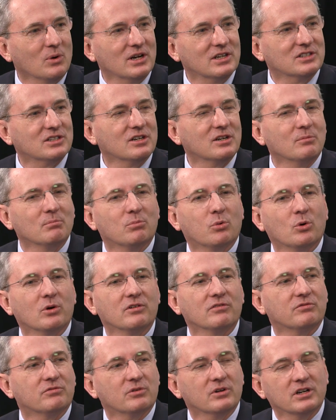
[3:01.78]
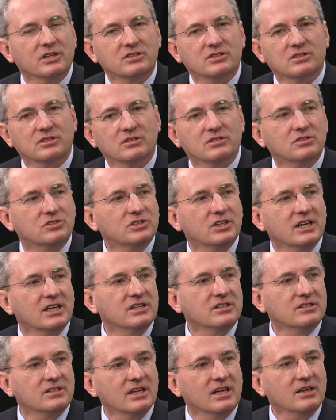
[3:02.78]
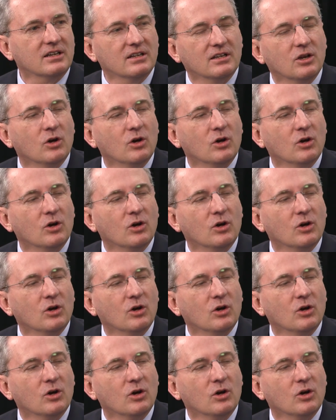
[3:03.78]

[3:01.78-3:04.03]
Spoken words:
Why is it important for us to change that